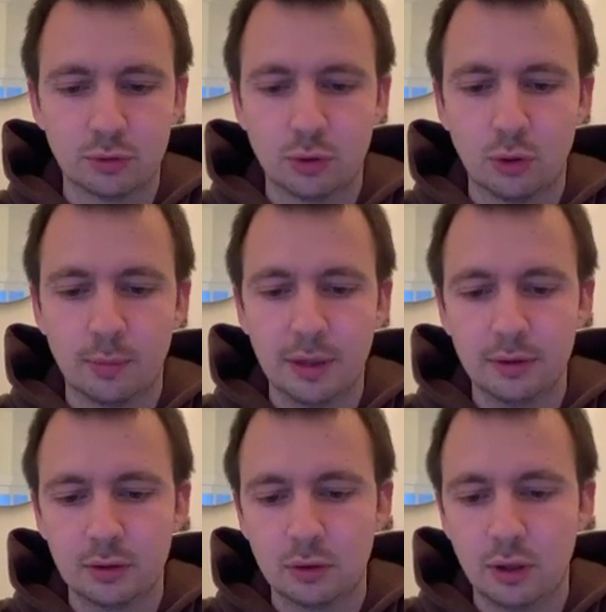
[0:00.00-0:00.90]
go about
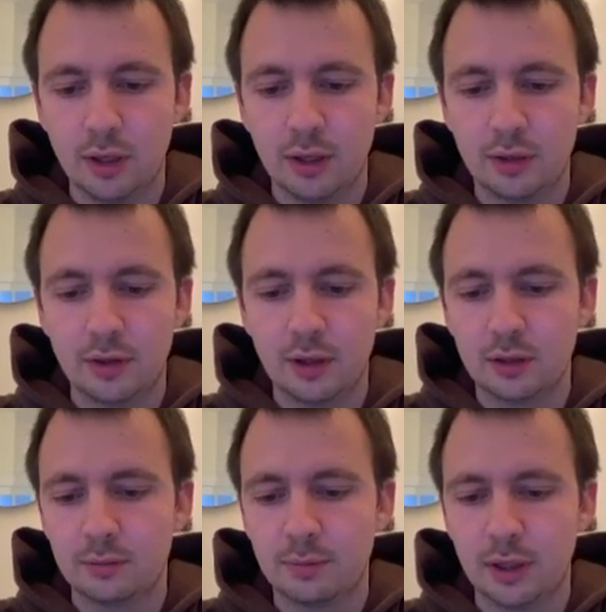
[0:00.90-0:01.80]
it. And
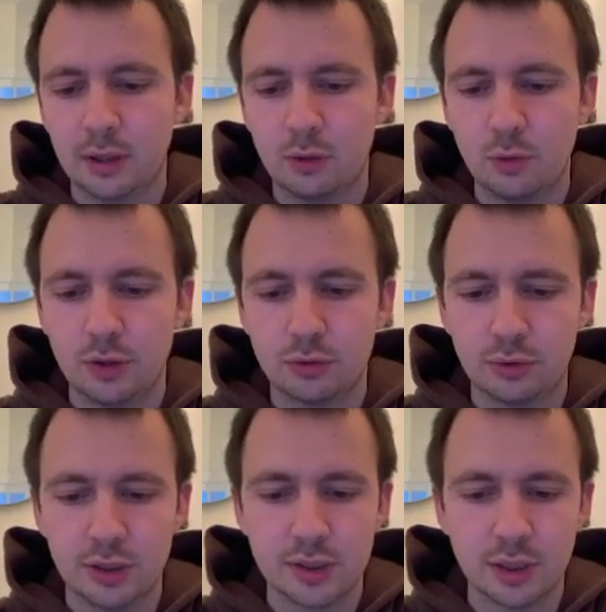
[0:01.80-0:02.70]
then playing queen to
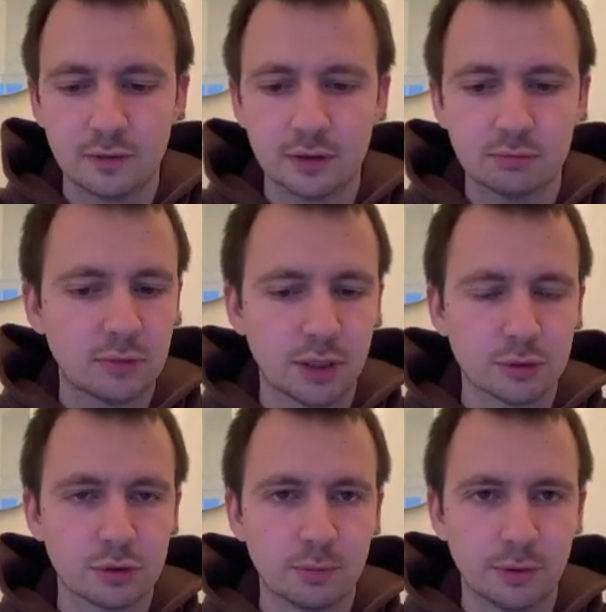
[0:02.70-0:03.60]
e7 tells
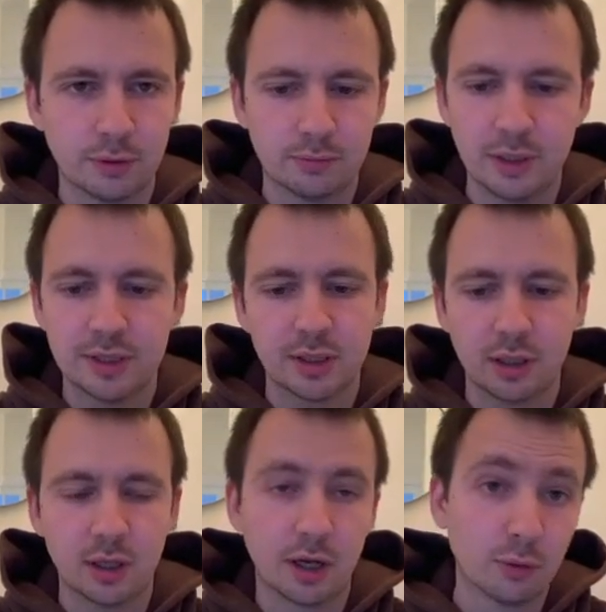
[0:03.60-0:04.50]
your opponent,
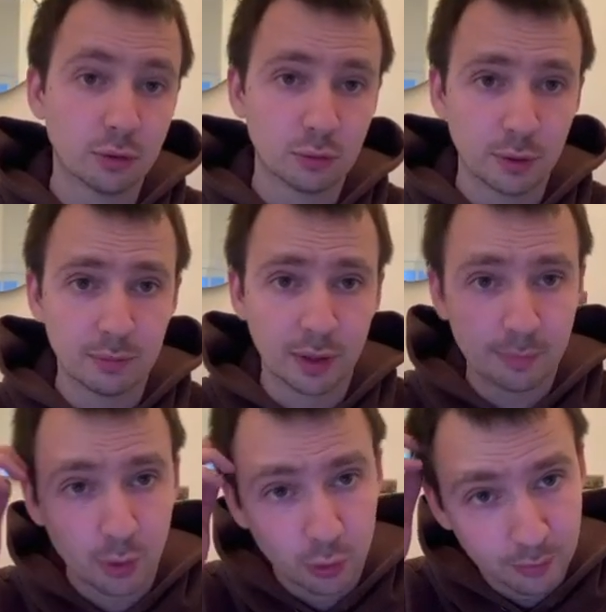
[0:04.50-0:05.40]
basically, I want to win my
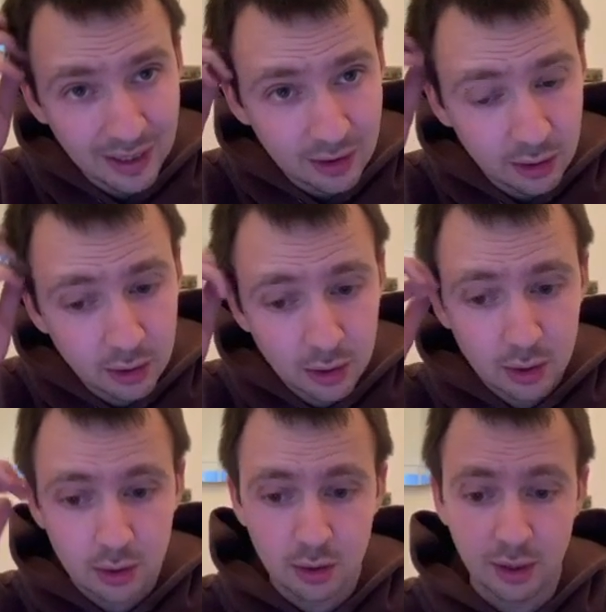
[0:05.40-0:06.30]
pawn back,
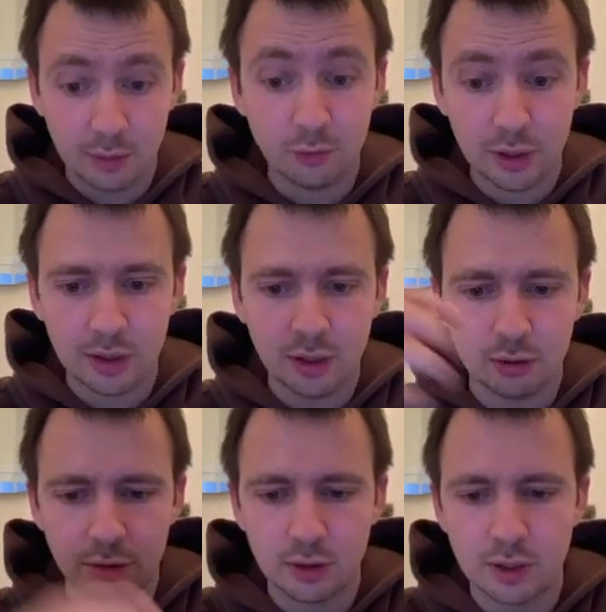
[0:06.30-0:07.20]
and I'm really keen
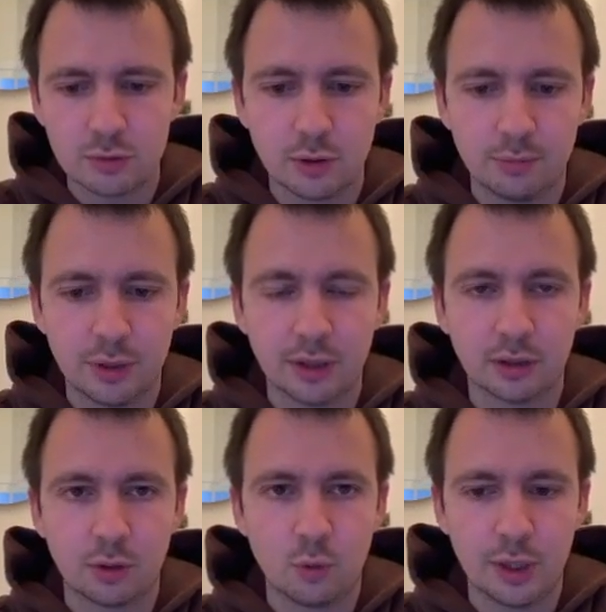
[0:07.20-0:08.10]
on it, that's why I'm bringing the
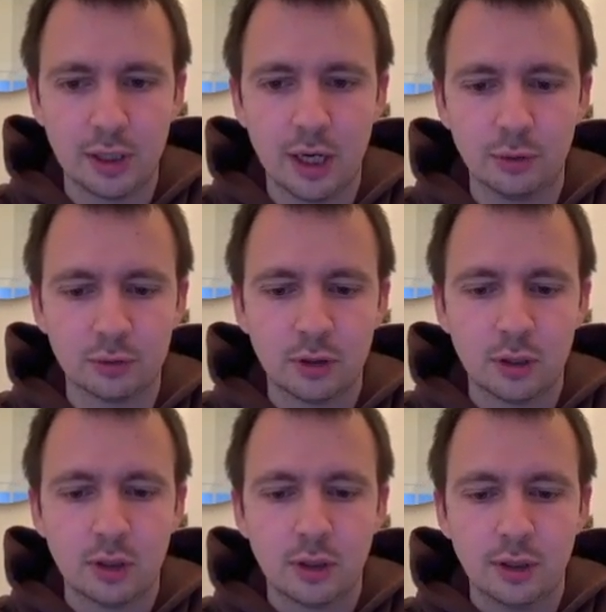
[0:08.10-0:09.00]
queen out.
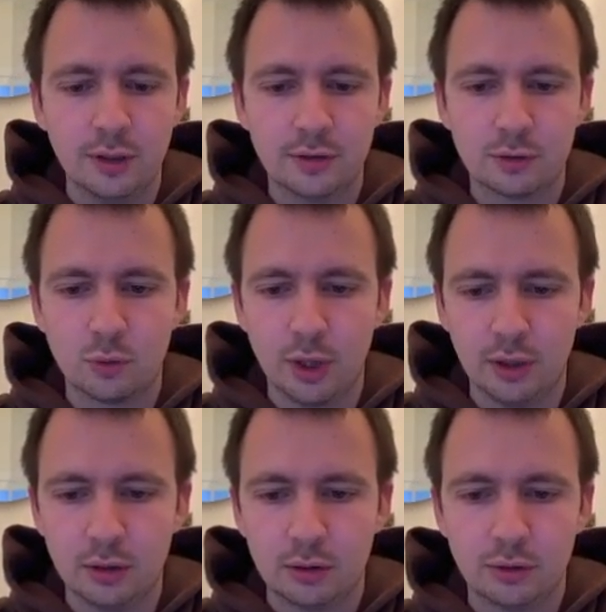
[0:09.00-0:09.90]
Either
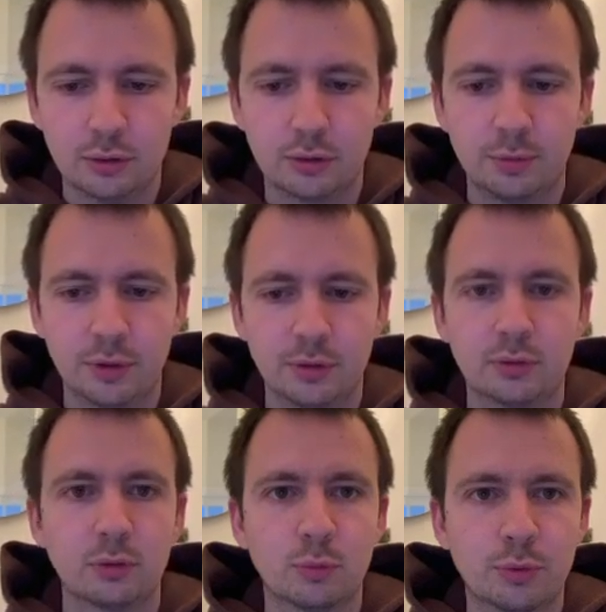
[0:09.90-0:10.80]
way, your opponent
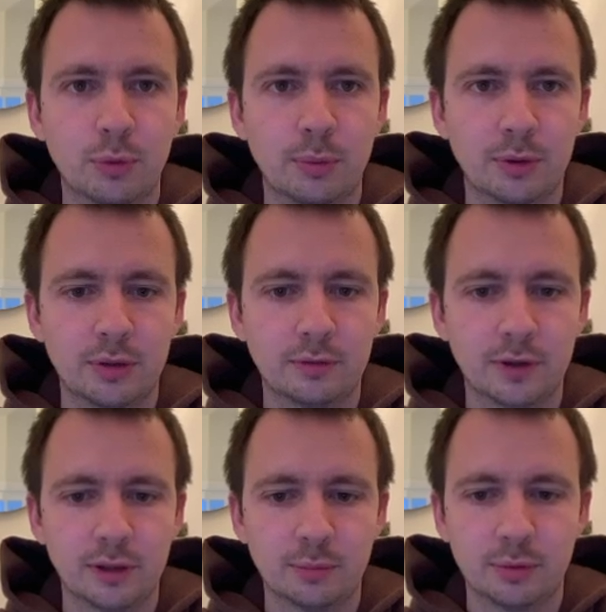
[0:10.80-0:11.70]
will probably
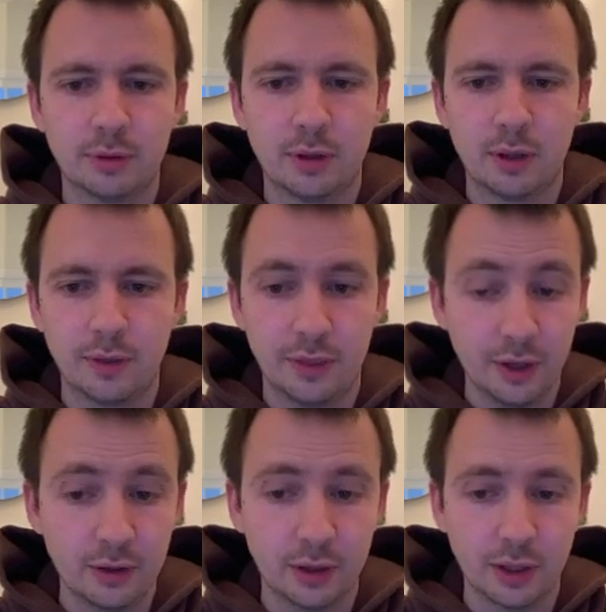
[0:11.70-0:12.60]
develop
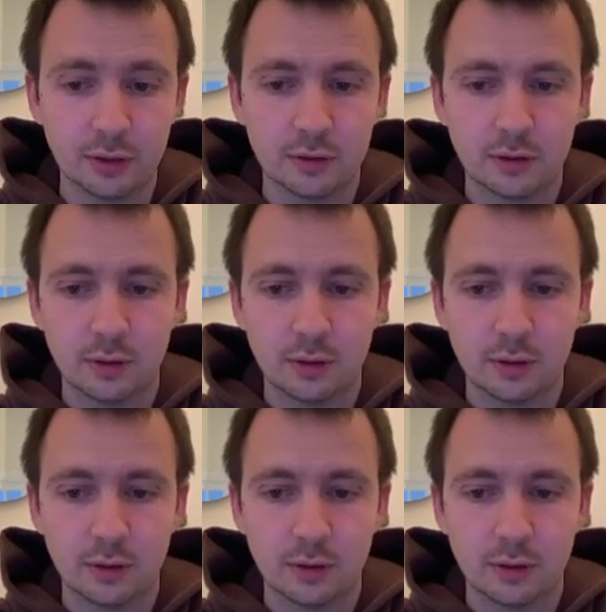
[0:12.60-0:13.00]
their knight